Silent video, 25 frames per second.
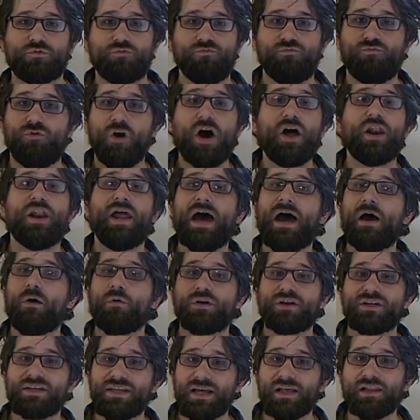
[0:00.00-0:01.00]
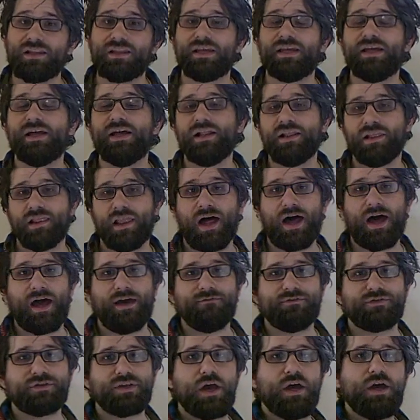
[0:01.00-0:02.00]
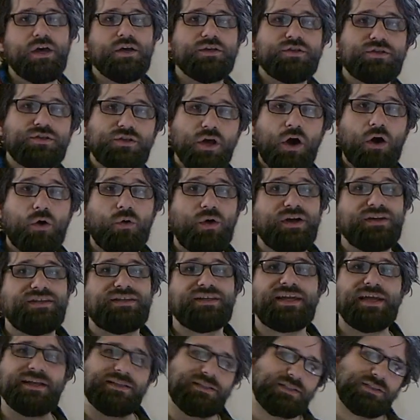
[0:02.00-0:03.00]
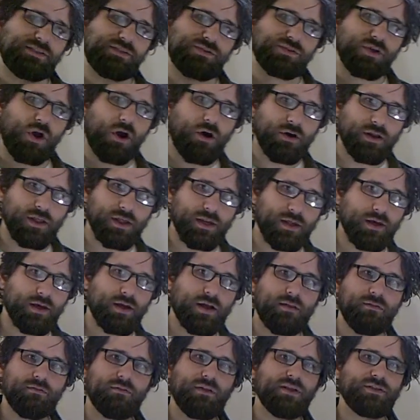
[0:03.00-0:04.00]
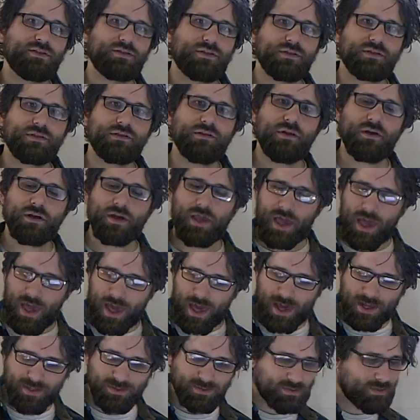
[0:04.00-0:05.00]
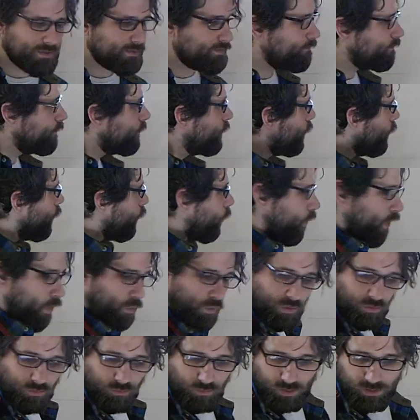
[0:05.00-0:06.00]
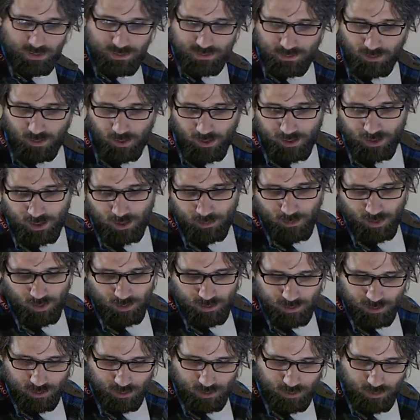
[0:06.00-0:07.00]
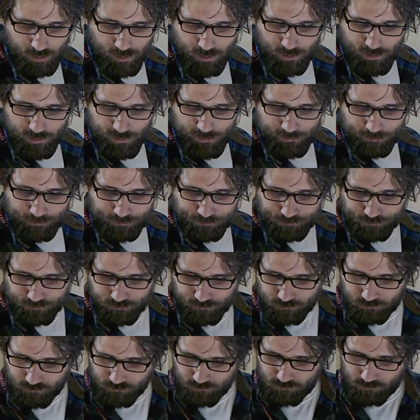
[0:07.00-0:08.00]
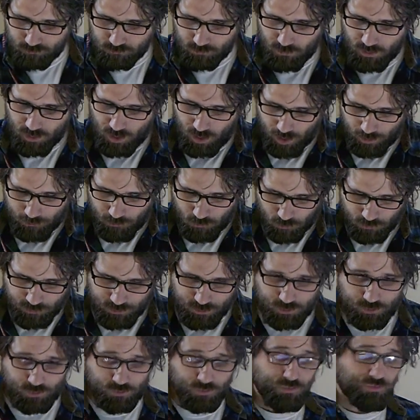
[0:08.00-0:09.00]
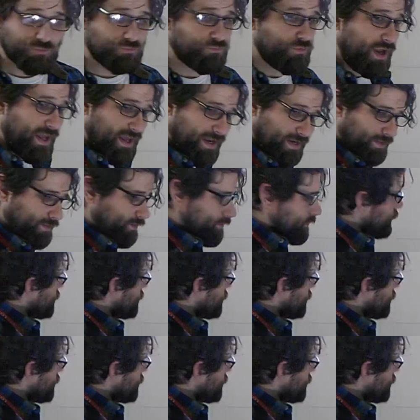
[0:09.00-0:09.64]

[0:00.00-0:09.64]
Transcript: run our daily lives. So to get started, let's just look at what we're really talking about here. I'm going to use red.